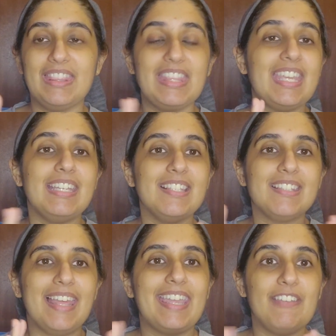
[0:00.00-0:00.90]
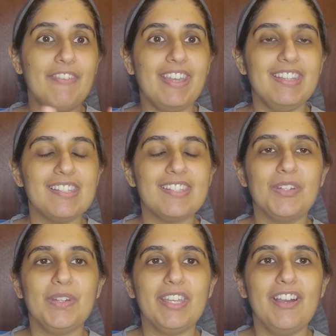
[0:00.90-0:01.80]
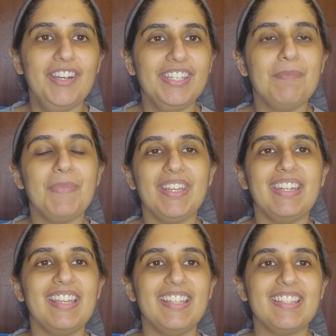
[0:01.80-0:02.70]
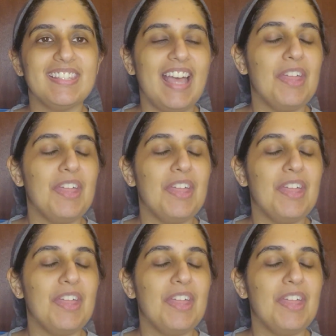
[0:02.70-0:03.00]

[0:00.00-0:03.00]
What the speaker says: things like events going on, but it's